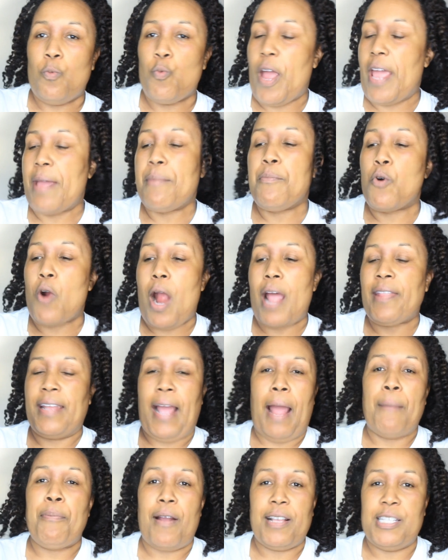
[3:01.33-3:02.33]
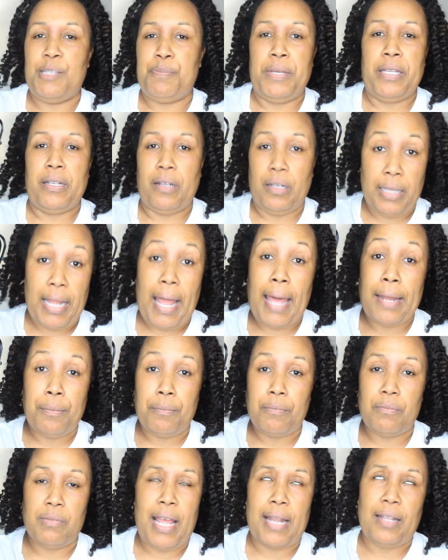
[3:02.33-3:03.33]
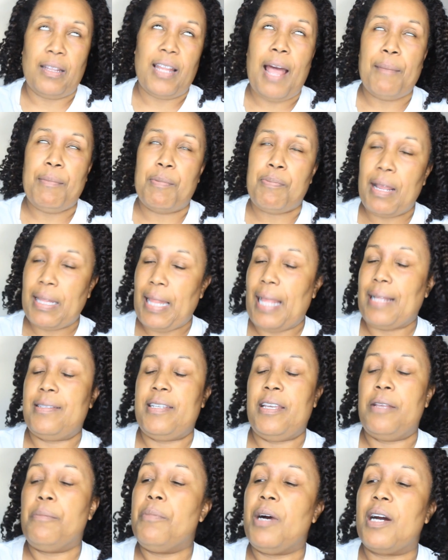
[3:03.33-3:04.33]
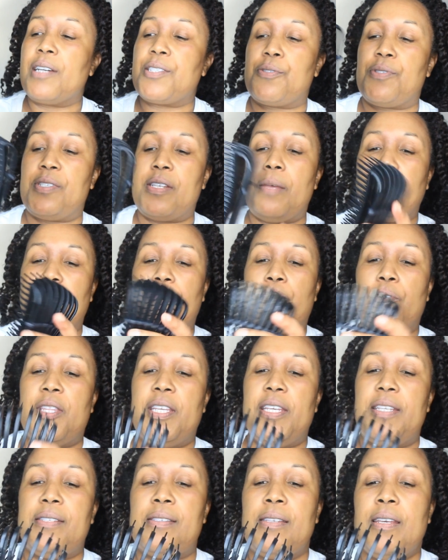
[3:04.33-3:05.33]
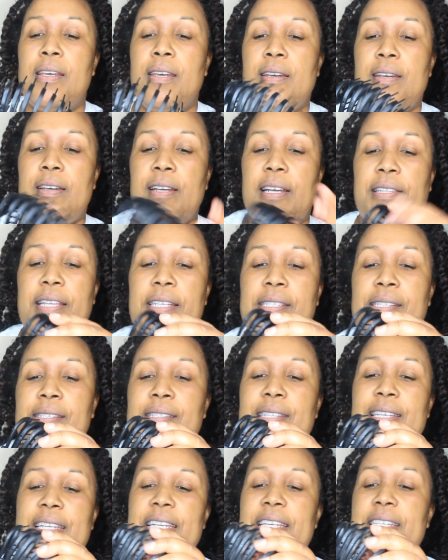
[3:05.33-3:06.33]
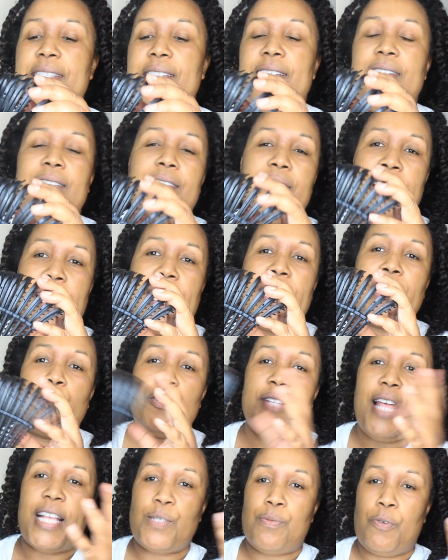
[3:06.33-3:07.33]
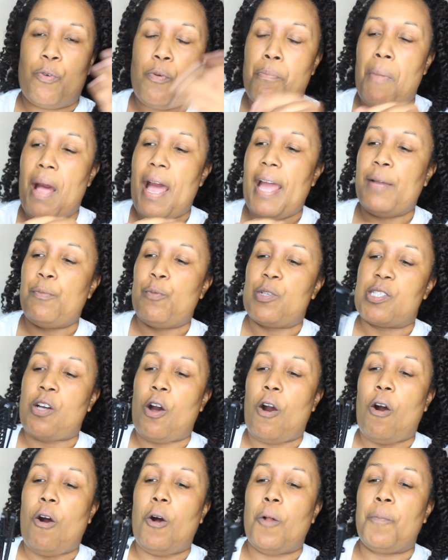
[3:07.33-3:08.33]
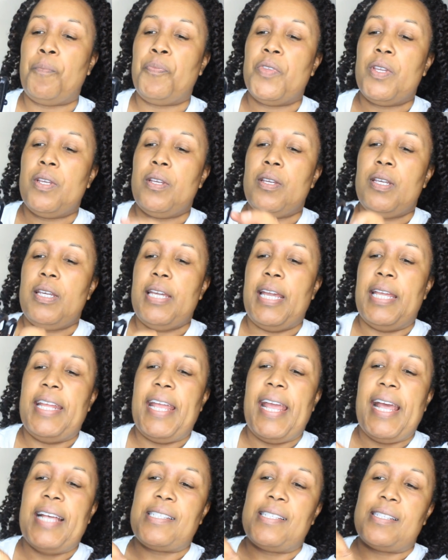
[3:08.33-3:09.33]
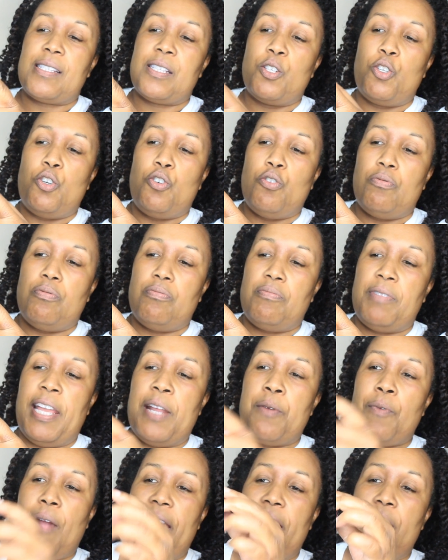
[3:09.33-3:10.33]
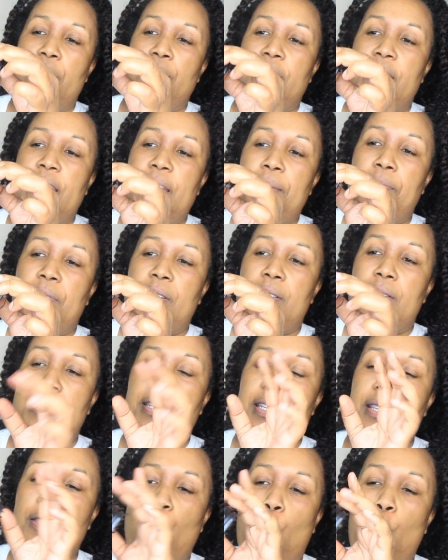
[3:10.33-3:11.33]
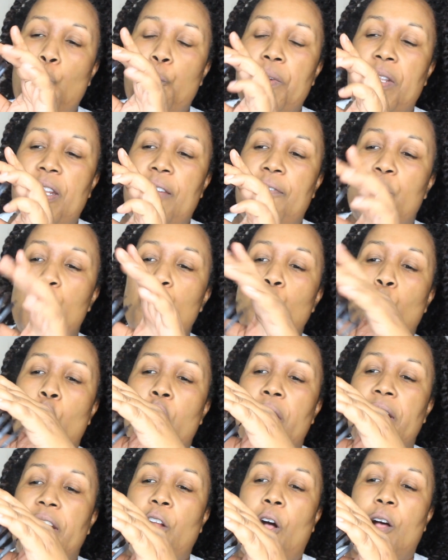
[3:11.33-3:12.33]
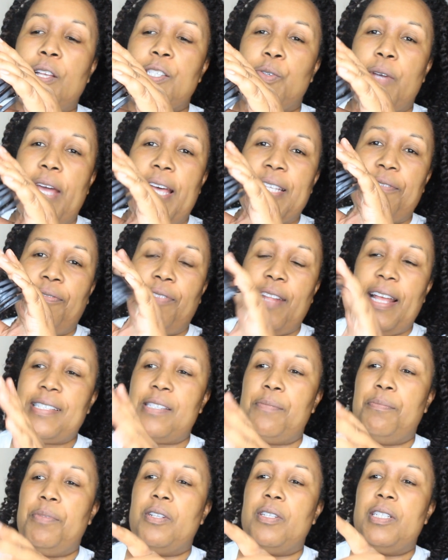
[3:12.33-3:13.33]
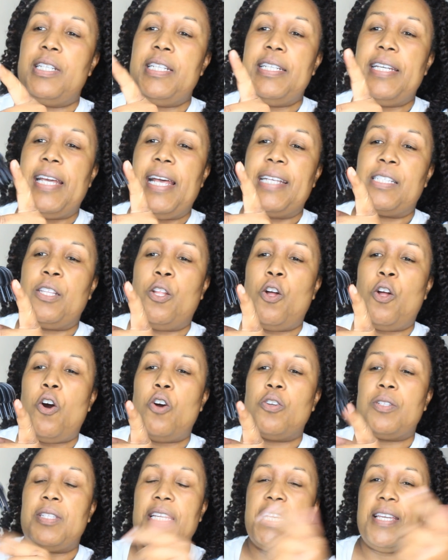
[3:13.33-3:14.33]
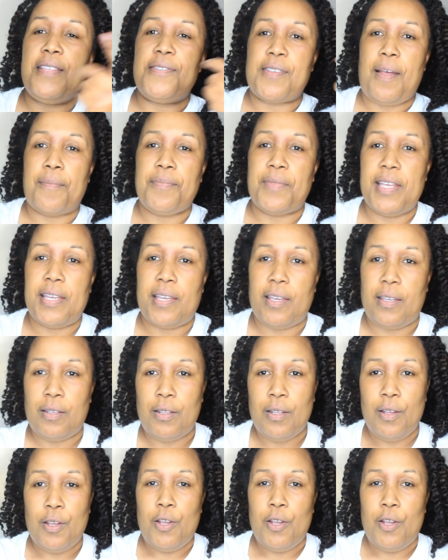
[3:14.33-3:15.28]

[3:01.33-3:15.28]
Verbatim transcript: way more. I think I probably spent a lot of, not a lot, but probably like 10 bucks or something for this. And this is the Easy Detangler. That's what mine was called. And it has this little thing right here to keep the teeth open if you want. It also has flexibility. It has long teeth. So I'm thinking